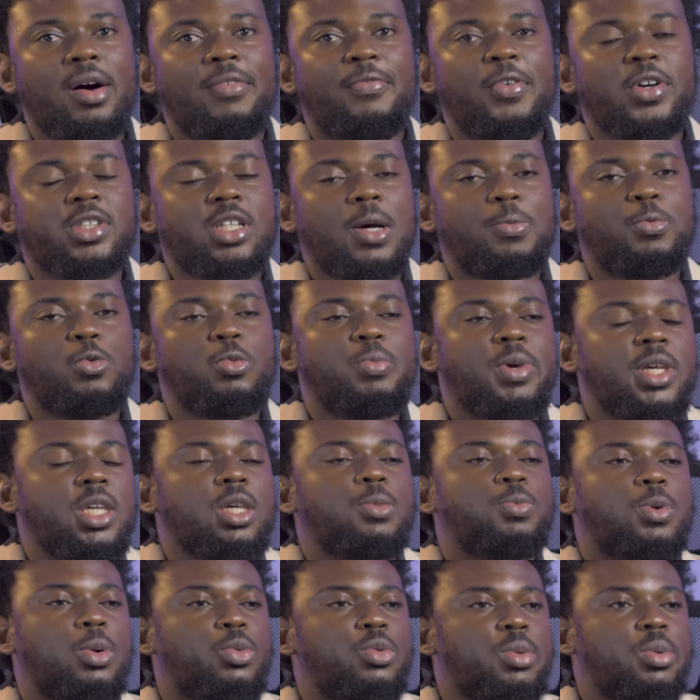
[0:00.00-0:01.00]
uh, for example,
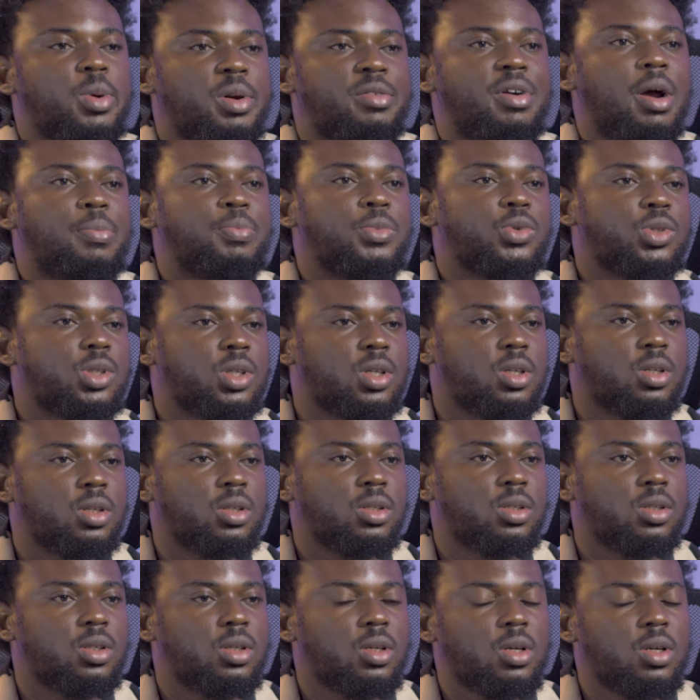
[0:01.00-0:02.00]
we make hip hop, we rap music.
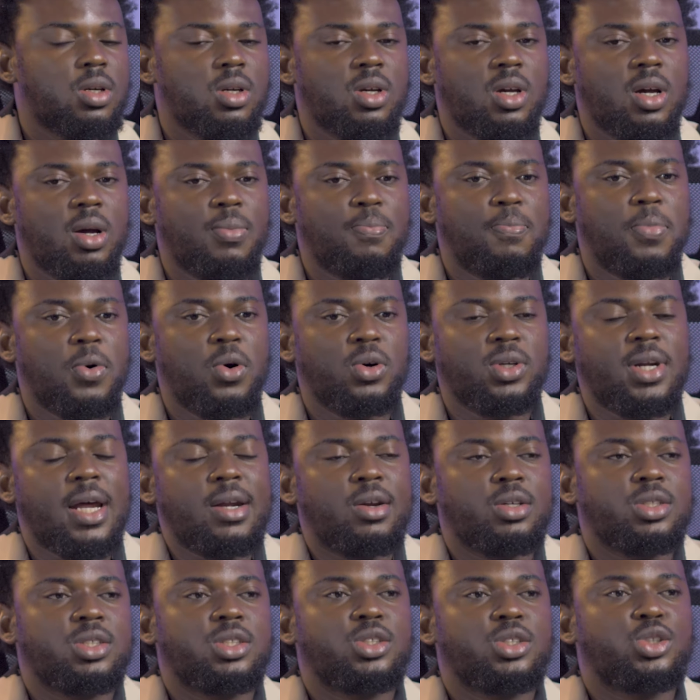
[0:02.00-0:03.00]

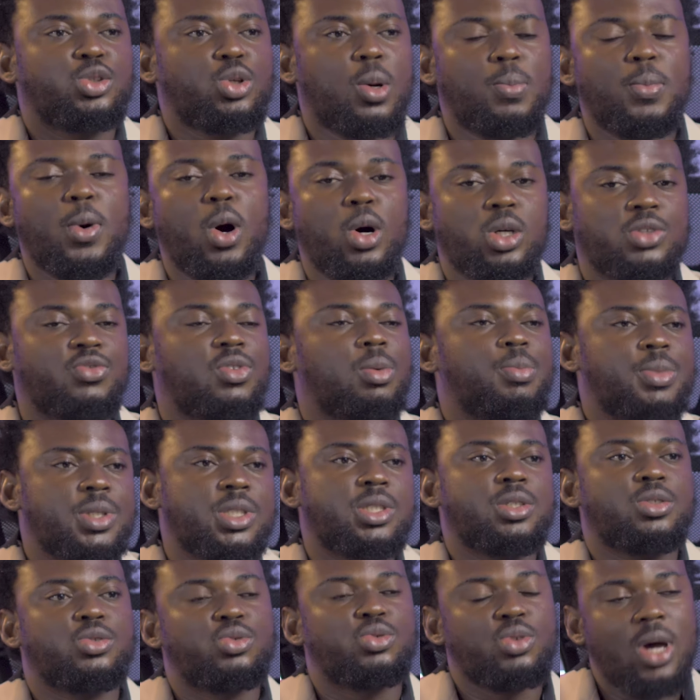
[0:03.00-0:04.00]
But that doesn't stop us
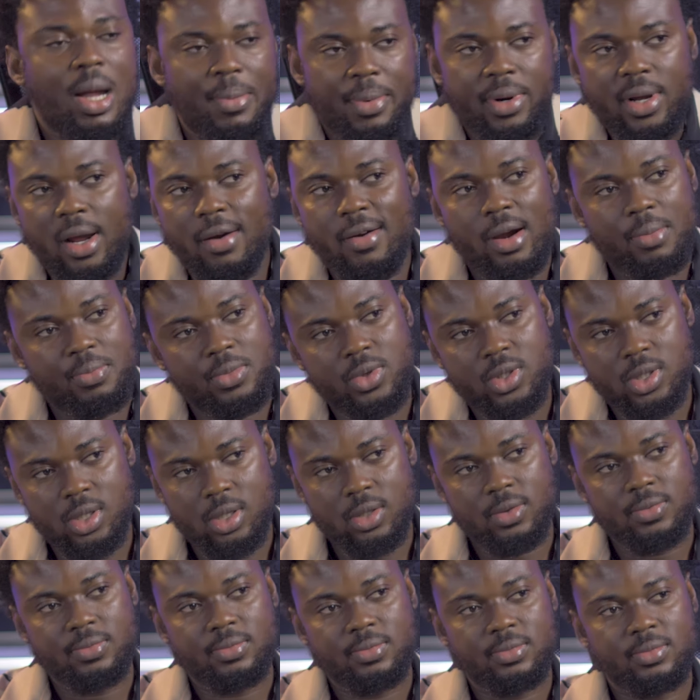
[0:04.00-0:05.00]
from listening to American rap
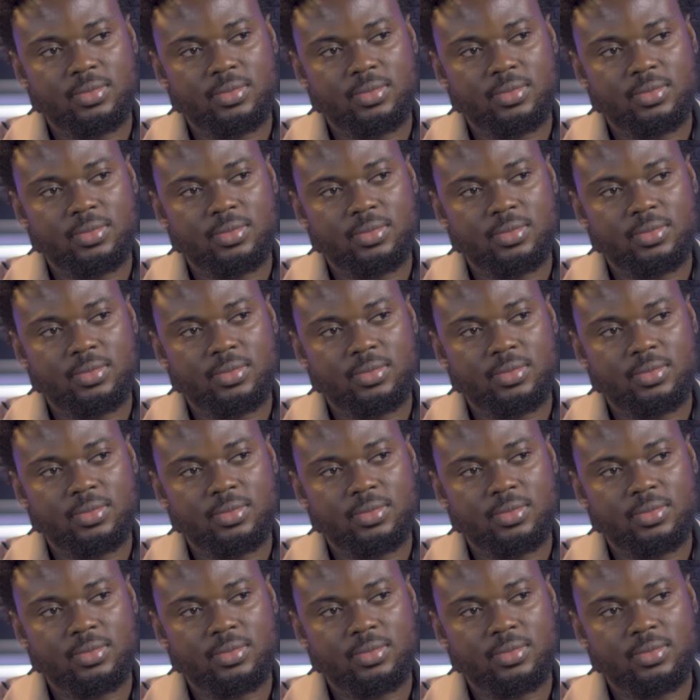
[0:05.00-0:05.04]
music.